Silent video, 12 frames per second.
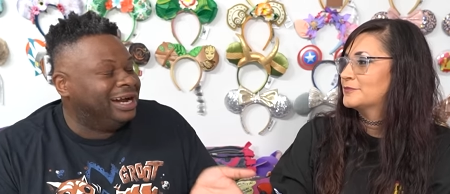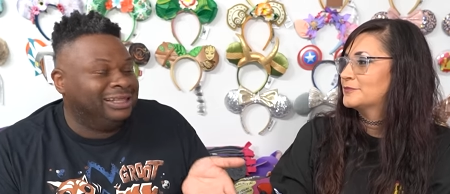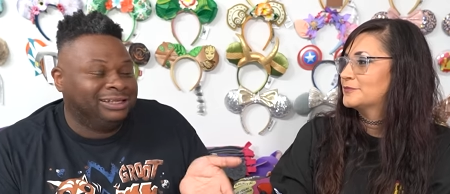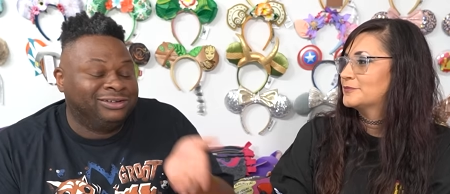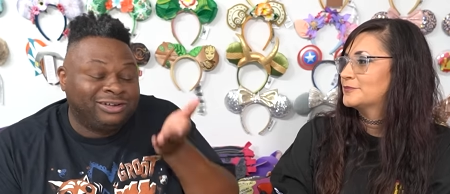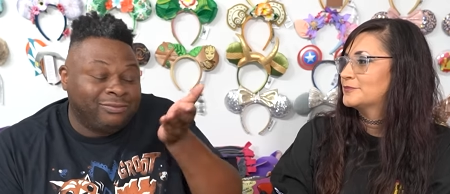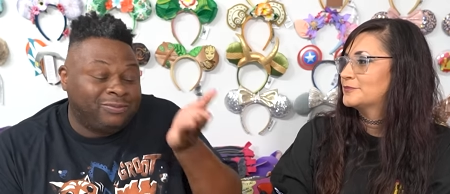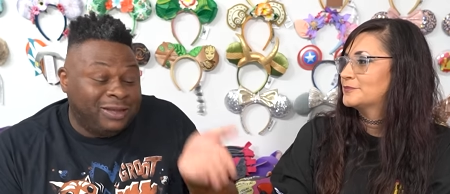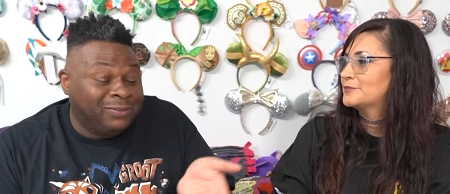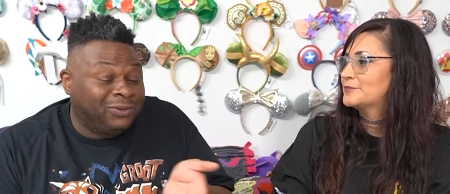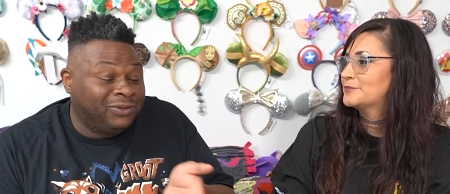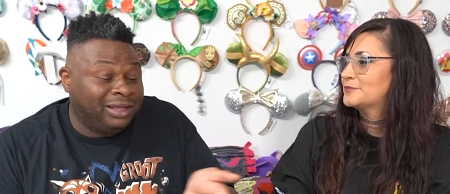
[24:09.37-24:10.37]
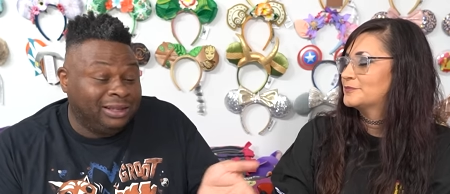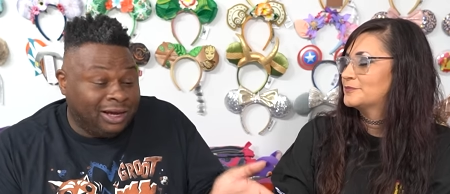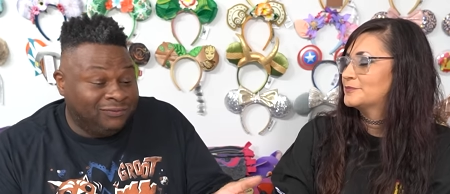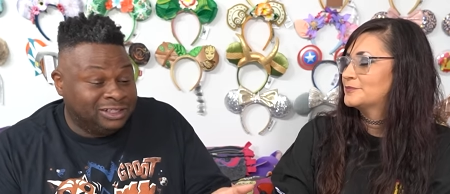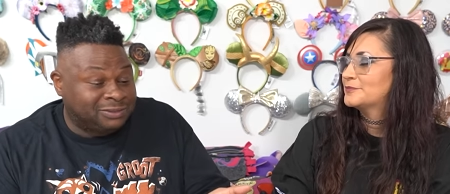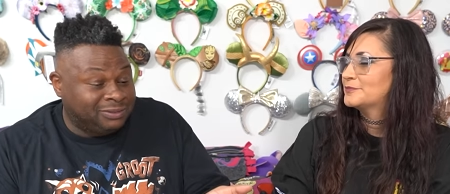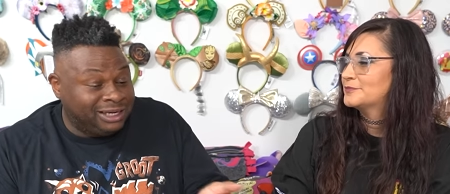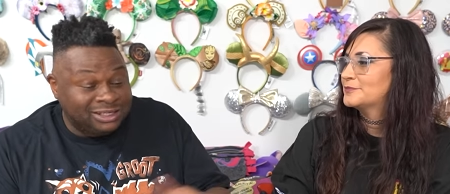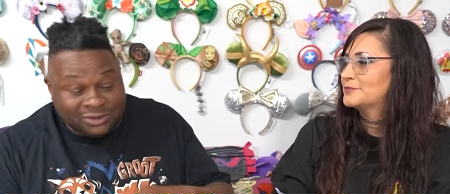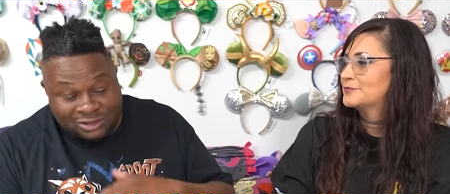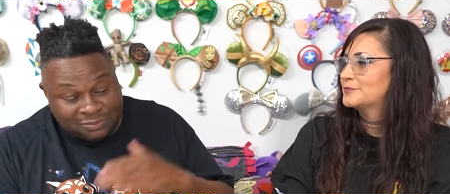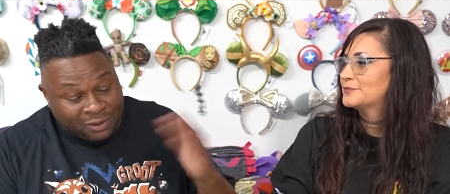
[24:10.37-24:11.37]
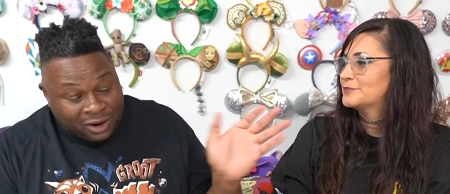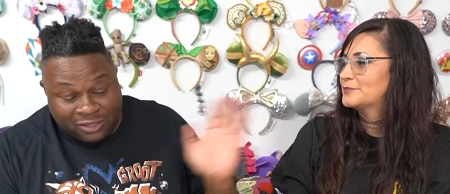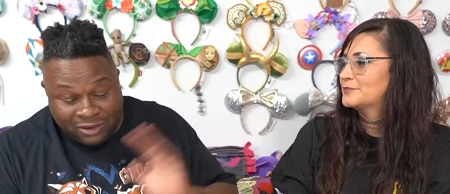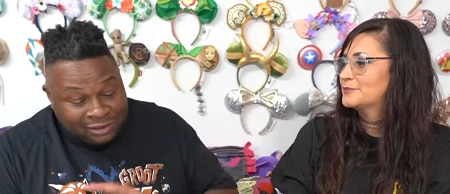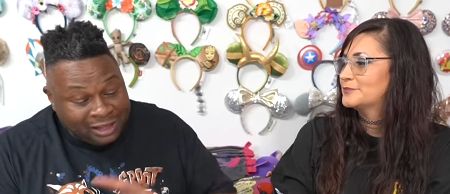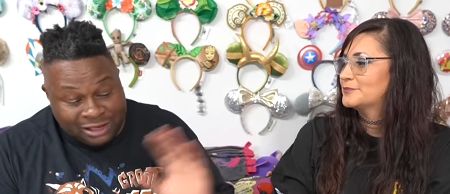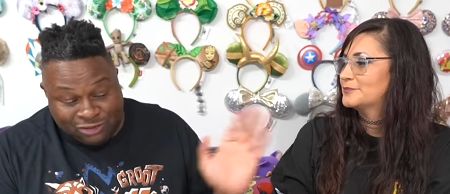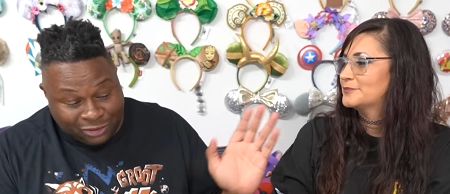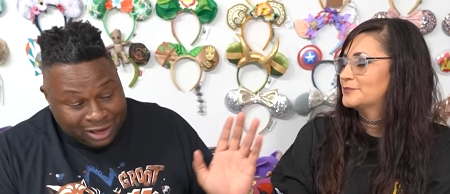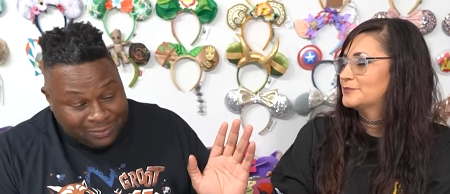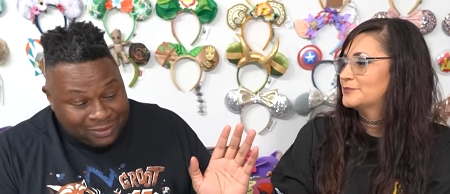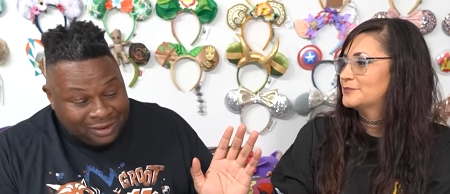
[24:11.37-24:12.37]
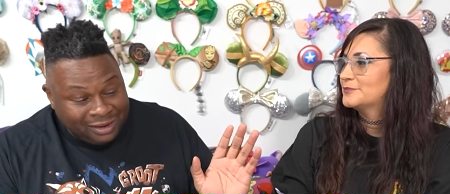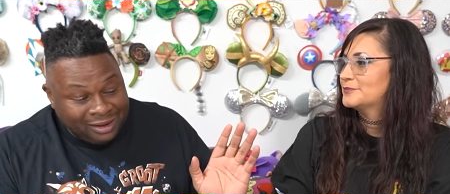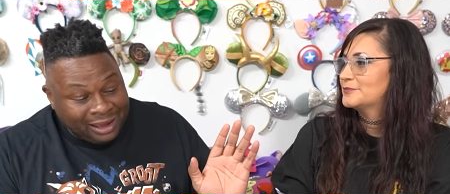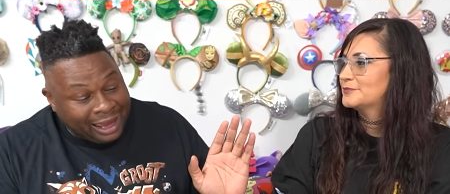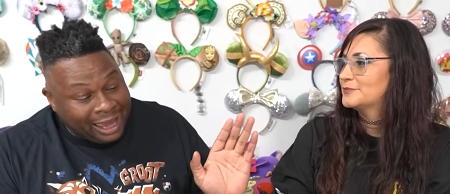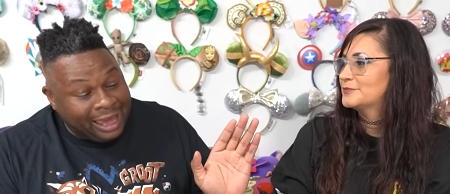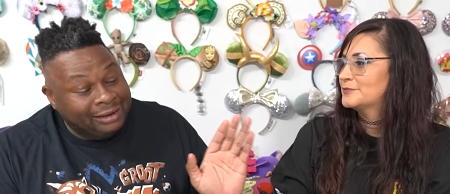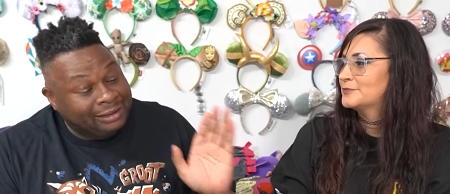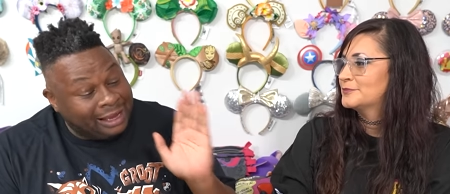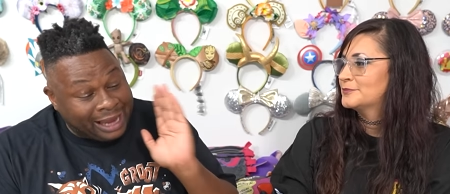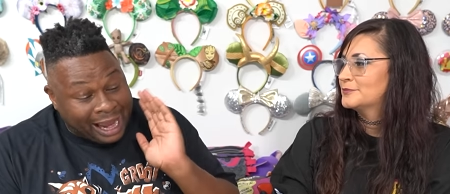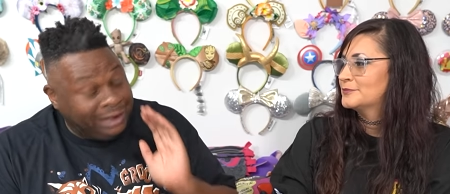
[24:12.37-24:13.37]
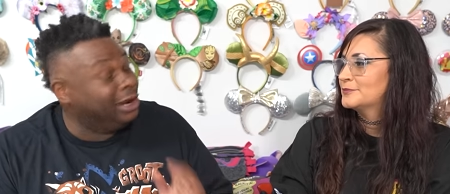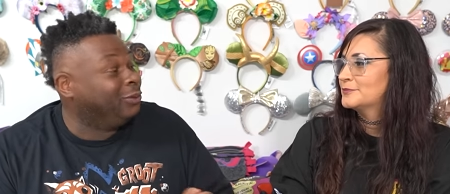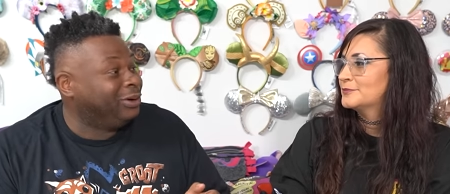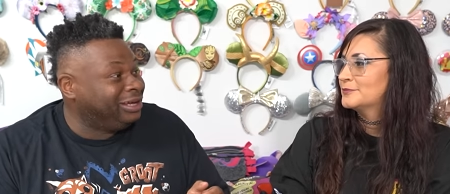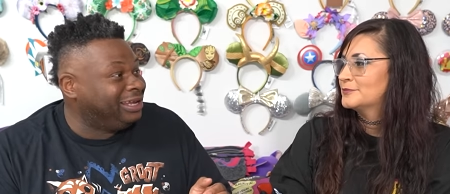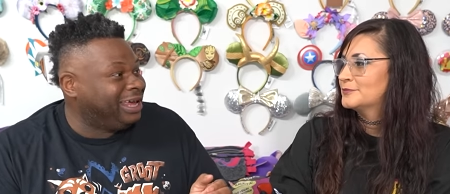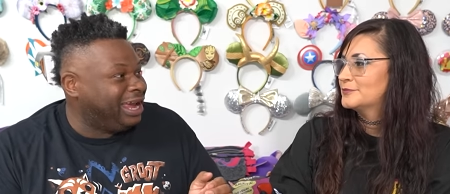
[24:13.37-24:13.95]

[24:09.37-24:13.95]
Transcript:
Speaker 1: and then there's gonna be people that love this place or it's part of their like trip, and like I know we're gonna get